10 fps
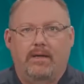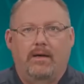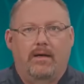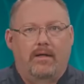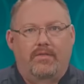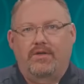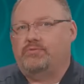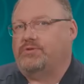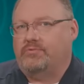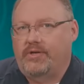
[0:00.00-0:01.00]
this one's
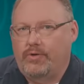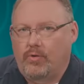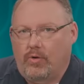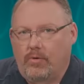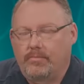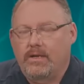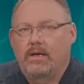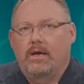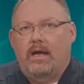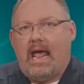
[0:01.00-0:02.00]
really cool.
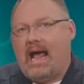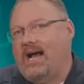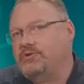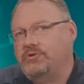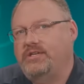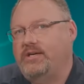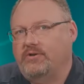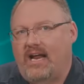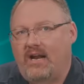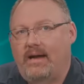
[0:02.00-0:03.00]
Azure SQL
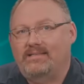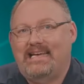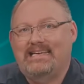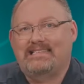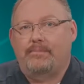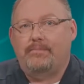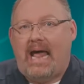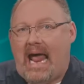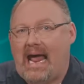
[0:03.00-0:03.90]
database is a PaaS